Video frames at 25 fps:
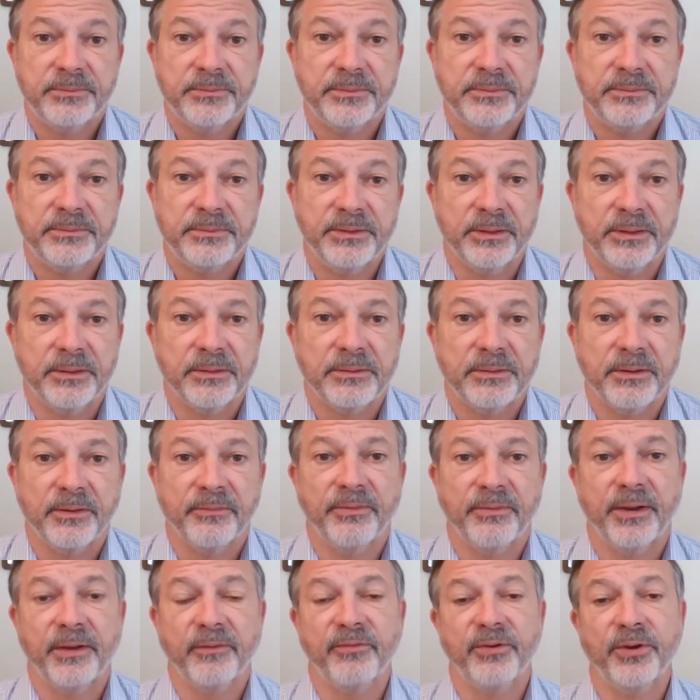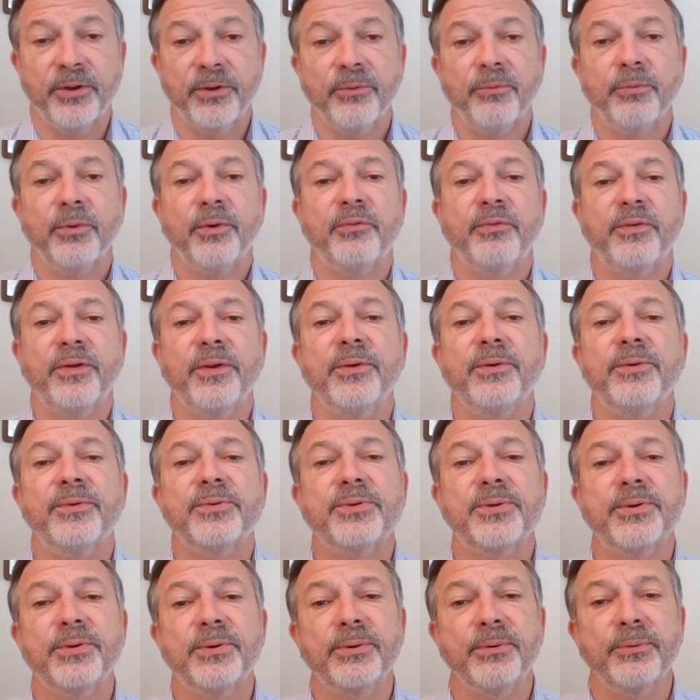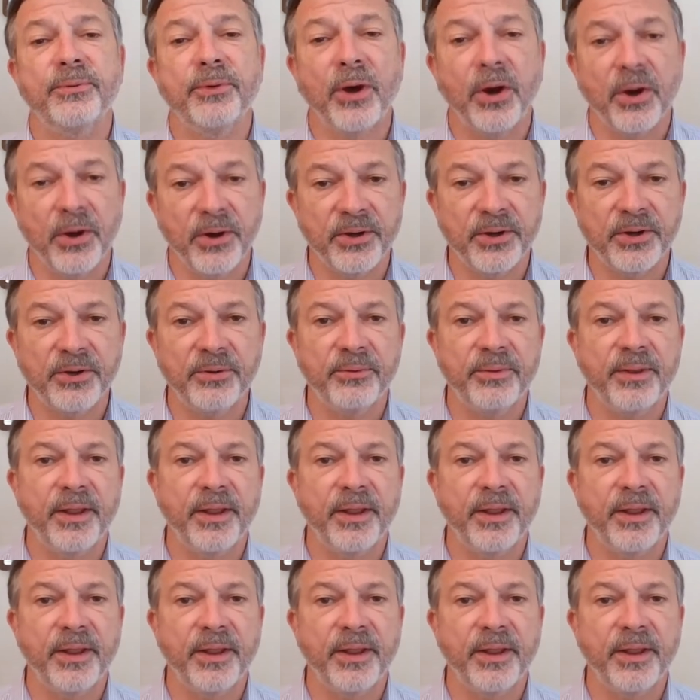If you refuse to argue,